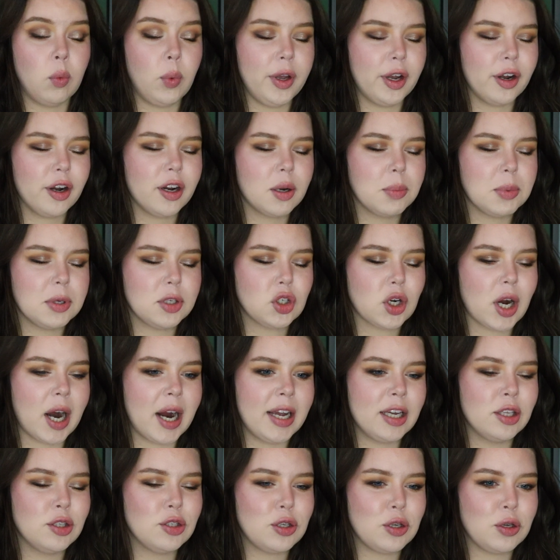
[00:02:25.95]
we're gonna be
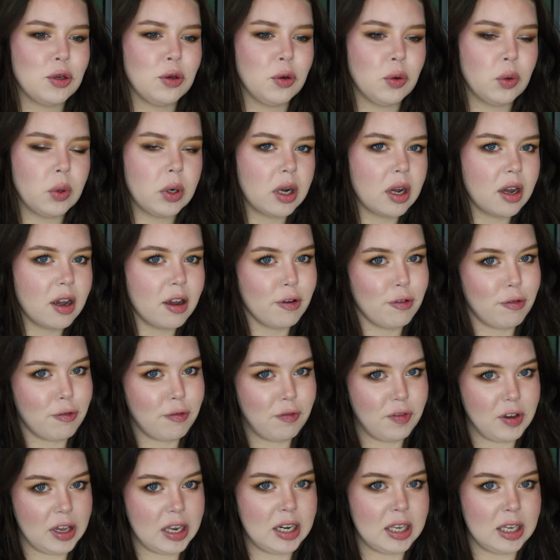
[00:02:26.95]
trying to
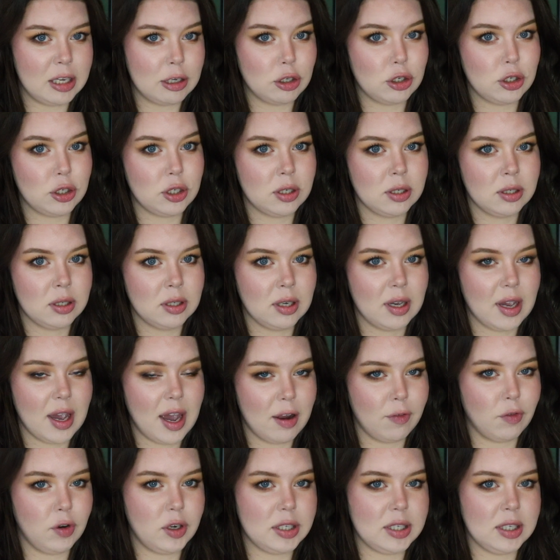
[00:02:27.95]
finish
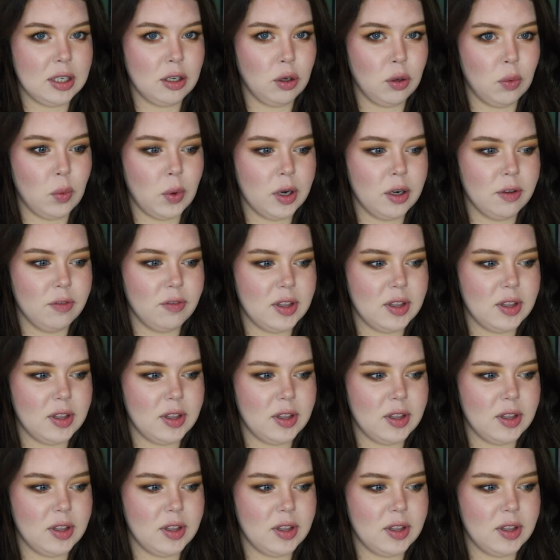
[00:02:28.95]
every single one of